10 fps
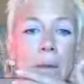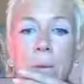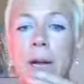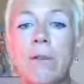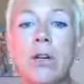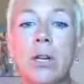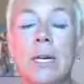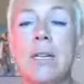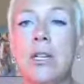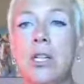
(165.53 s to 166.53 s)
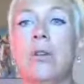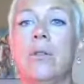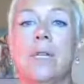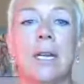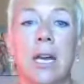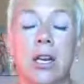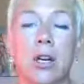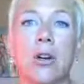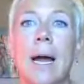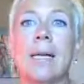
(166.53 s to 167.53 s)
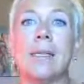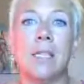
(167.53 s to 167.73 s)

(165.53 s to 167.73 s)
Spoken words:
whatever you need to do to get your grass